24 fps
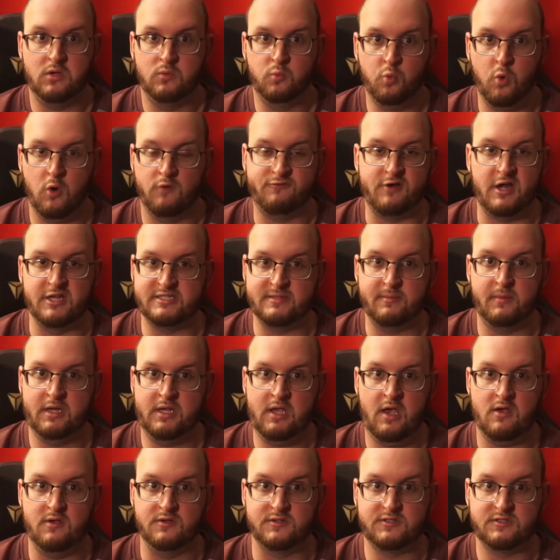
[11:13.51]
We'll find somebody
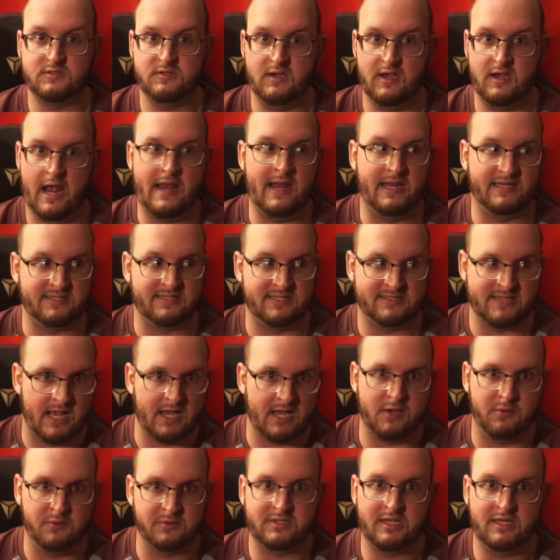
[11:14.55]
else. And that's exactly
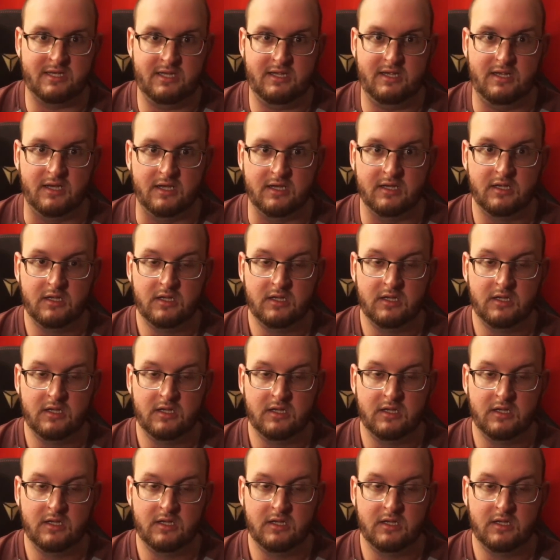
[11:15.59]
what they did.